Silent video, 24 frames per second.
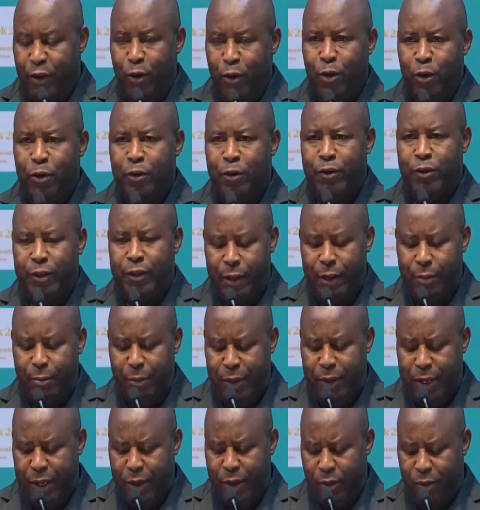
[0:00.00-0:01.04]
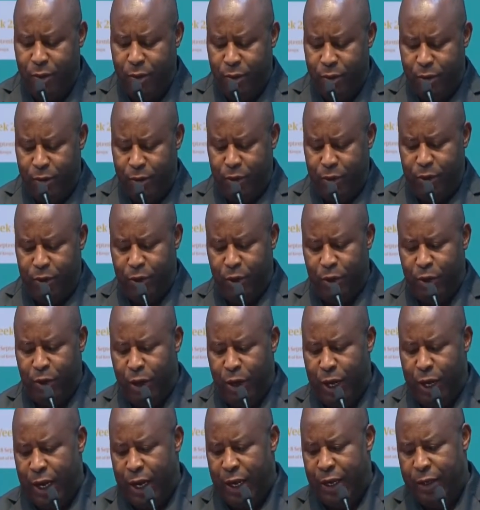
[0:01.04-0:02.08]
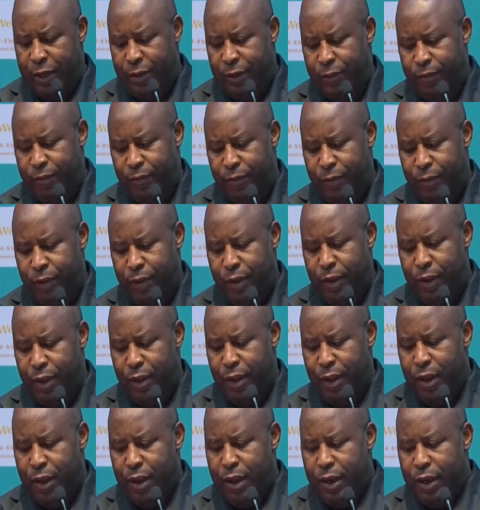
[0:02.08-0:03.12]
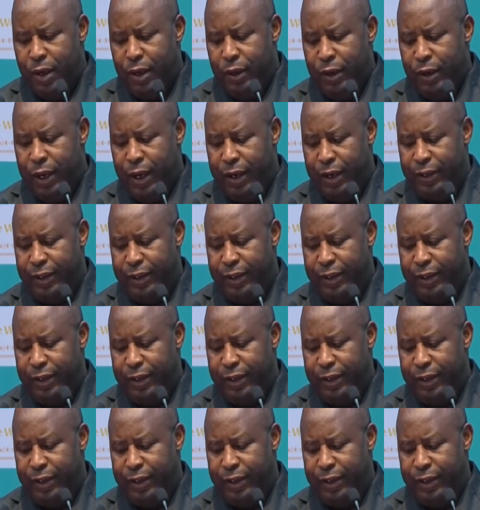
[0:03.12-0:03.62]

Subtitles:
Burundi estimated at $100 million.